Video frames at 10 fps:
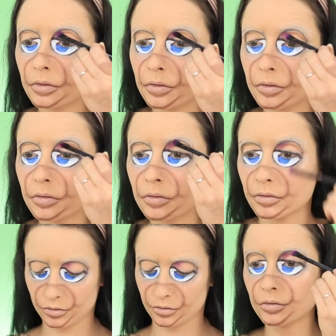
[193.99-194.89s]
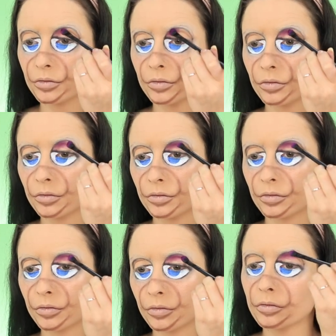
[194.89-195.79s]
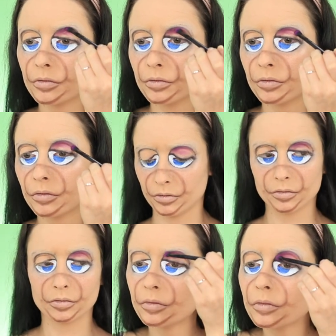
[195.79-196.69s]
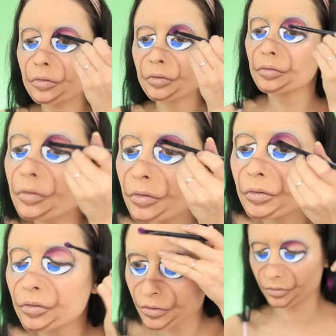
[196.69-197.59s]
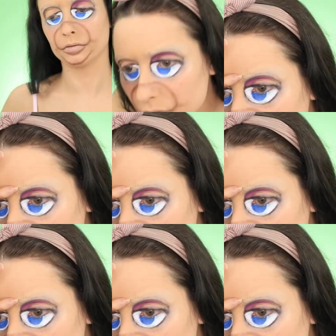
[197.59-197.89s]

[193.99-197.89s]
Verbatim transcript: from the James Charles palette and just like a random eyeshadow brush.